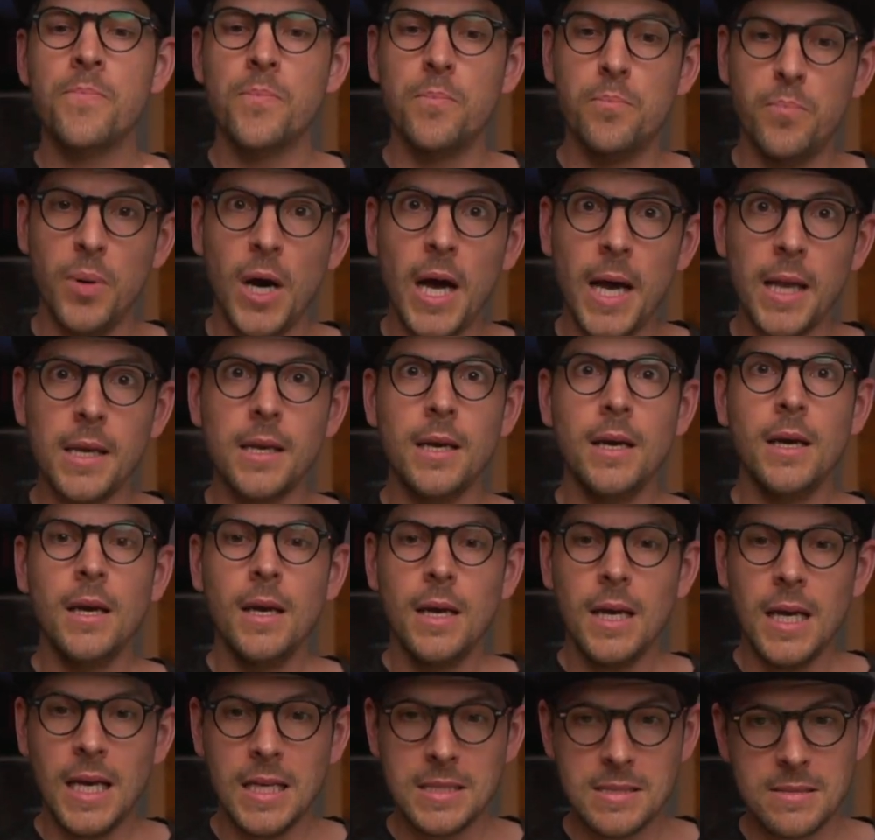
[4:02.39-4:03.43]
But
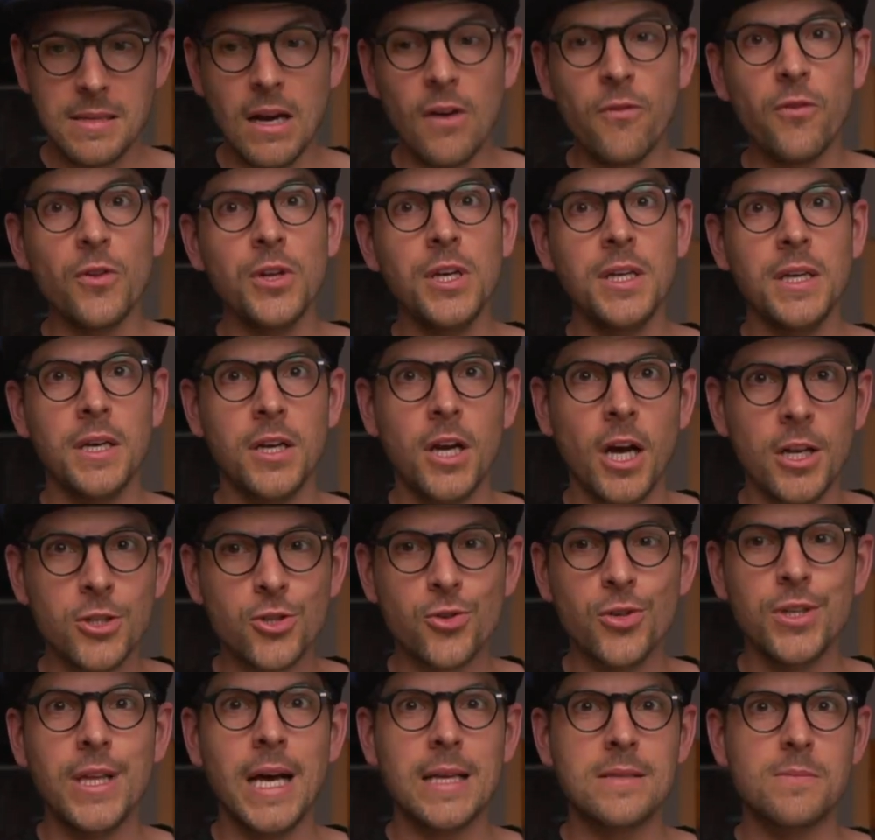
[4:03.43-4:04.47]
it's definitely in a
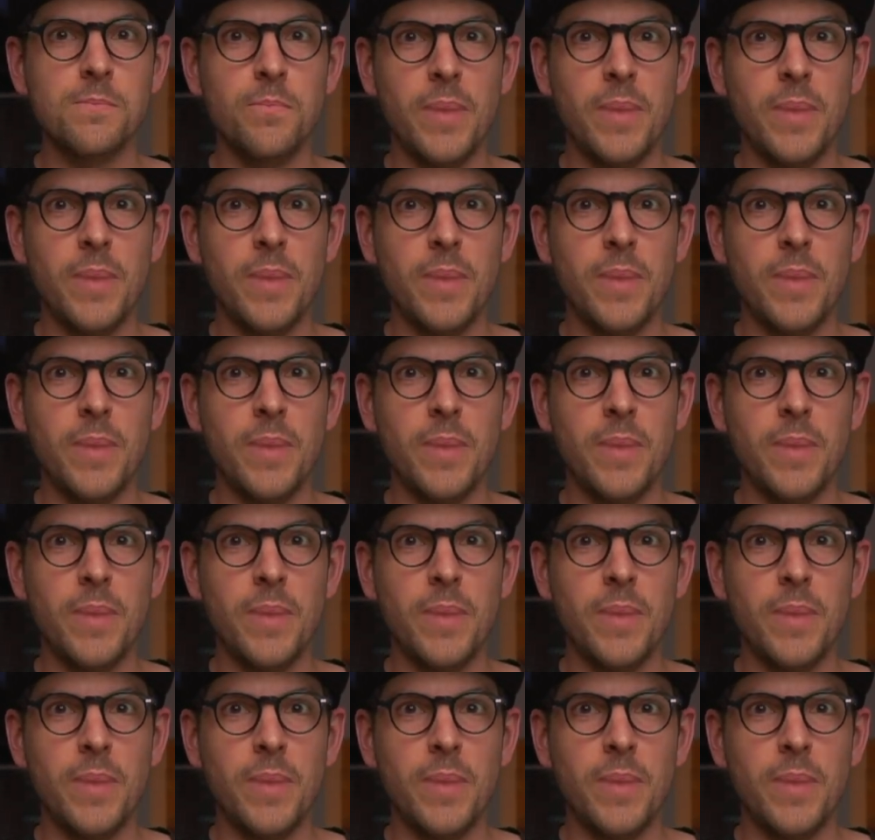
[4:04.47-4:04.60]
country that's